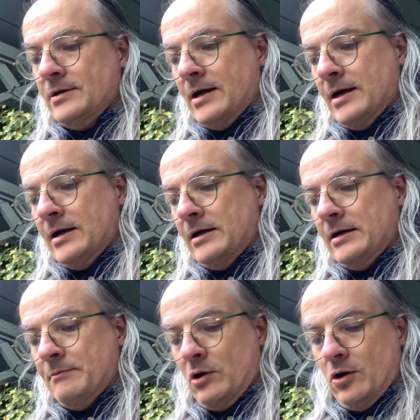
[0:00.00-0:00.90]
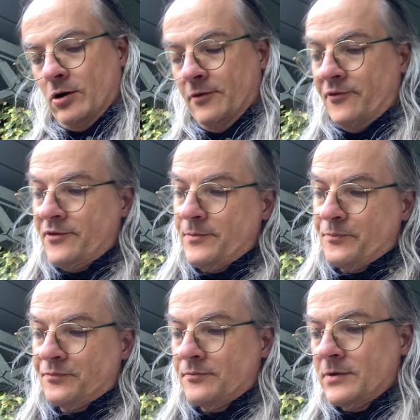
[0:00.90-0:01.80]
um, of
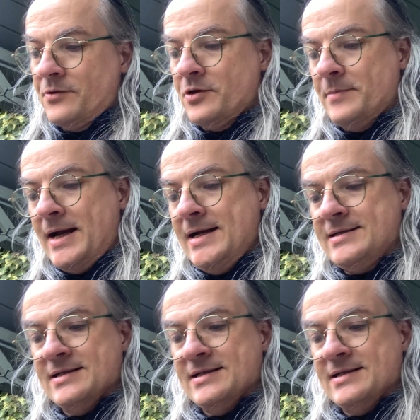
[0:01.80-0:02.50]
the maze